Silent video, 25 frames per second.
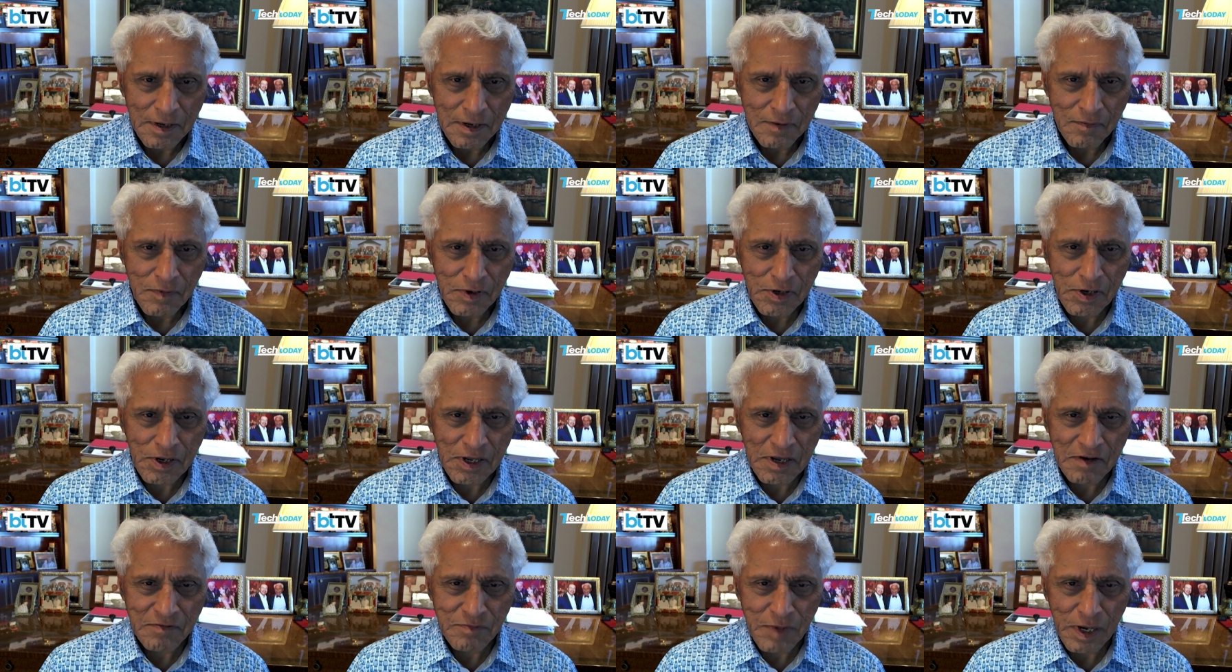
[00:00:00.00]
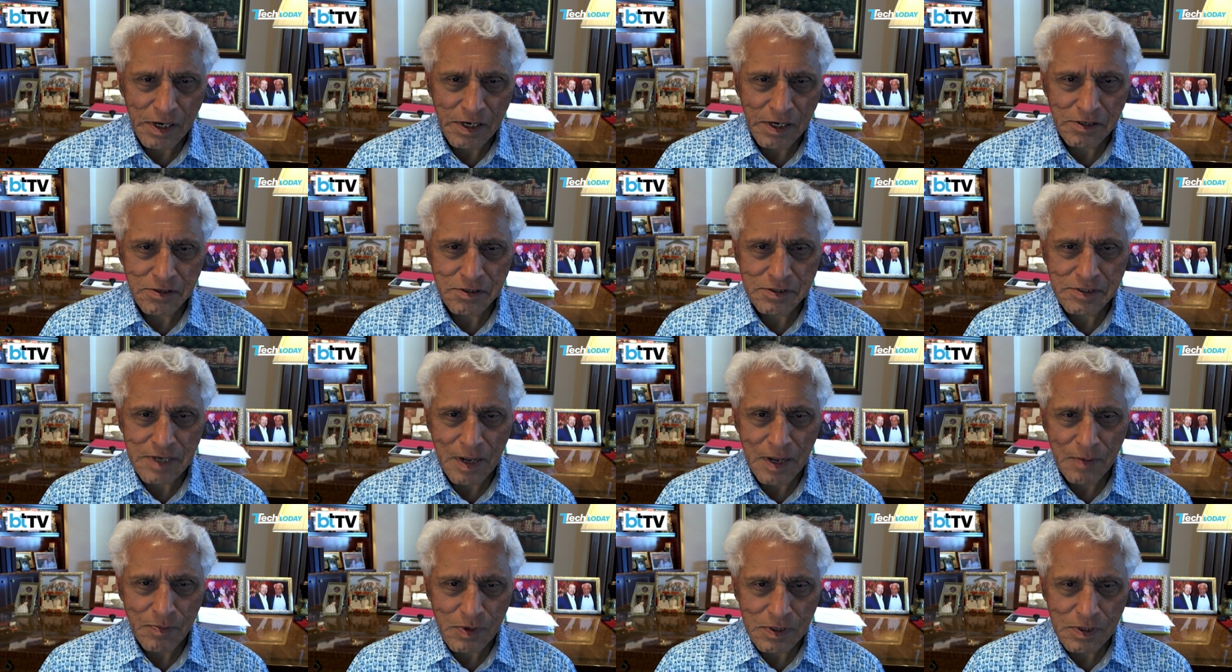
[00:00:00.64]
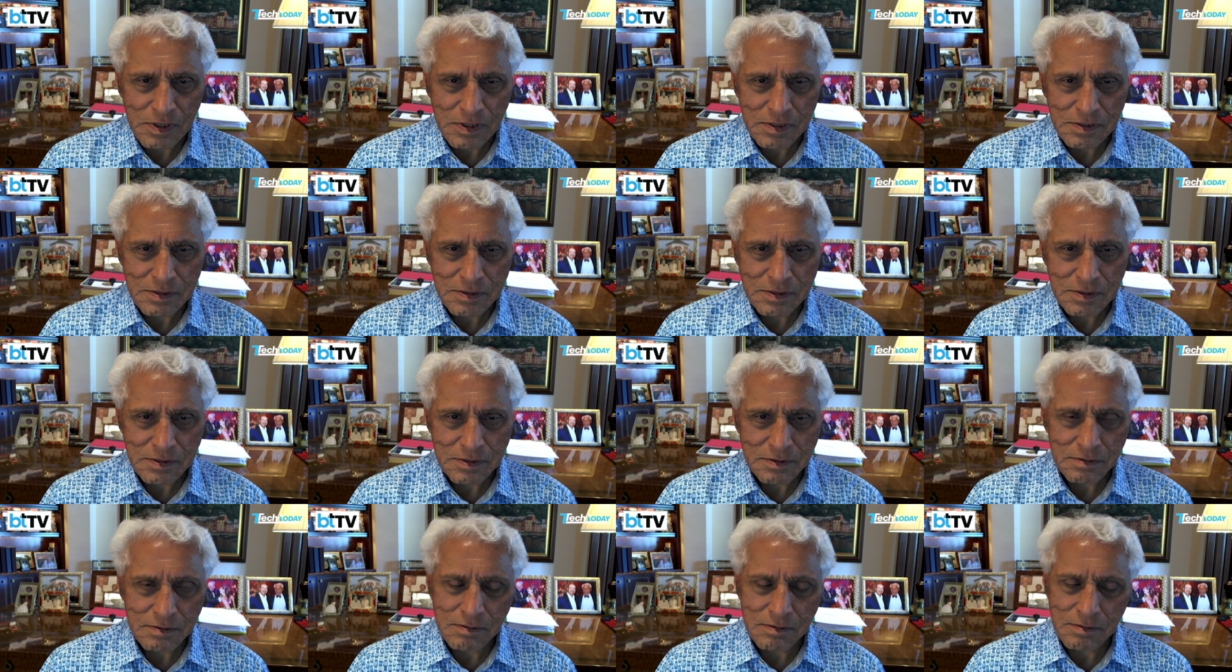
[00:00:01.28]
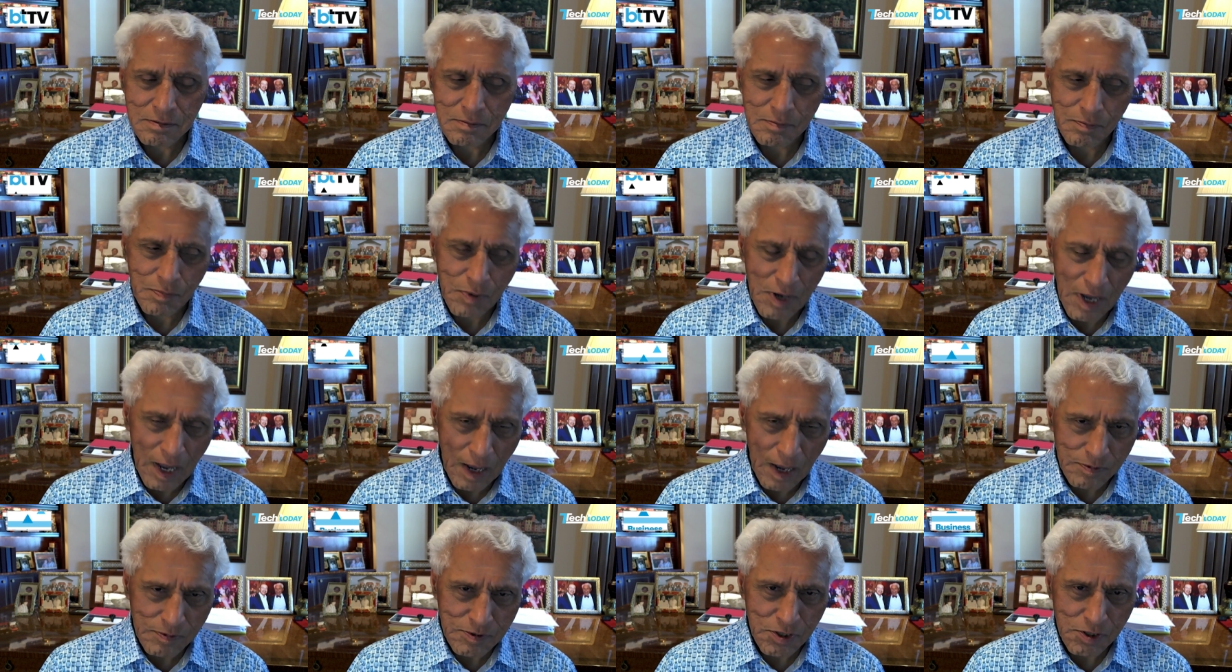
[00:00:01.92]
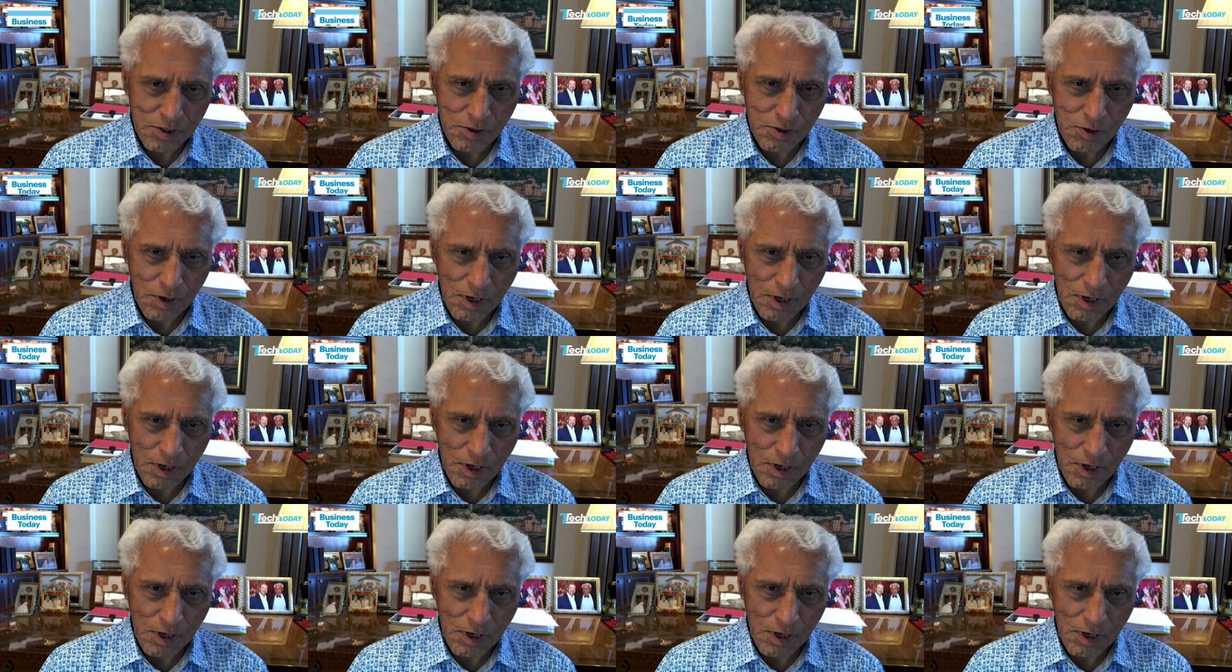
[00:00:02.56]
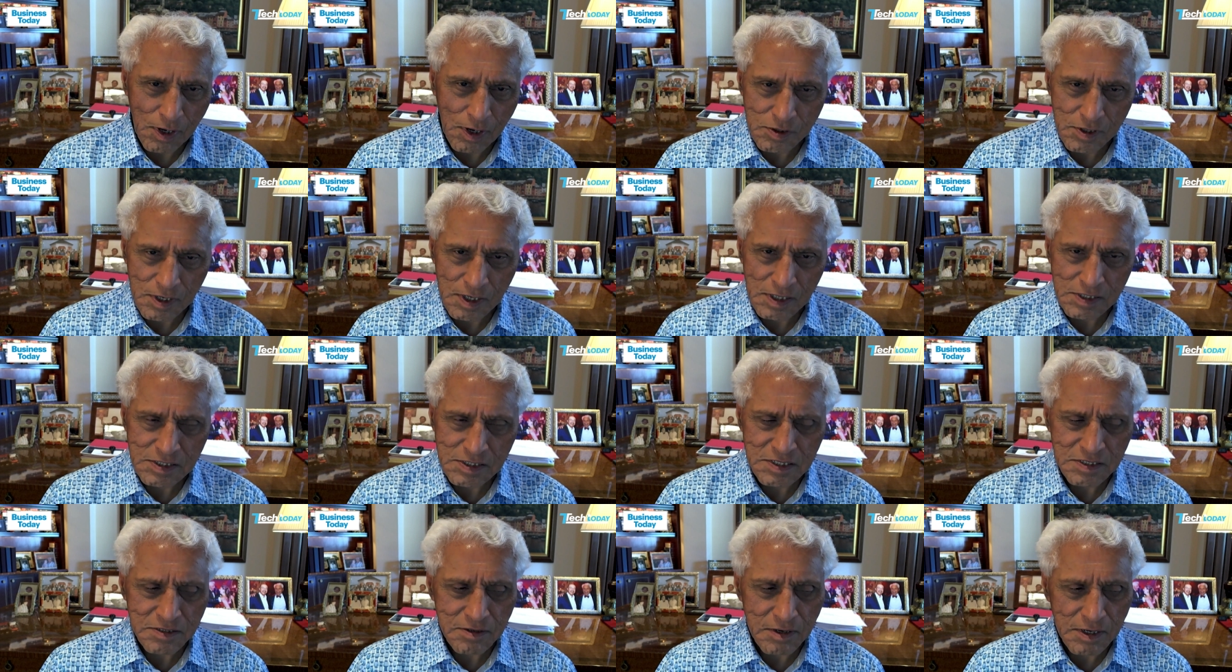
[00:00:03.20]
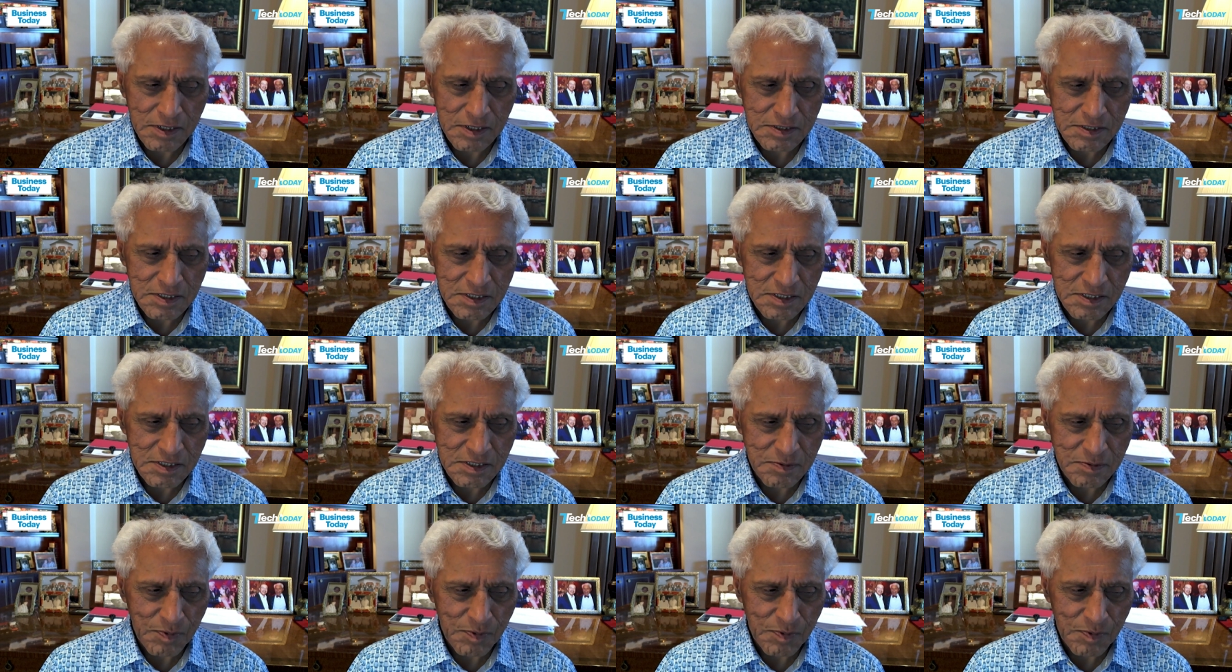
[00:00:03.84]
When you give money to temples, perhaps you're doing it for good religious reasons.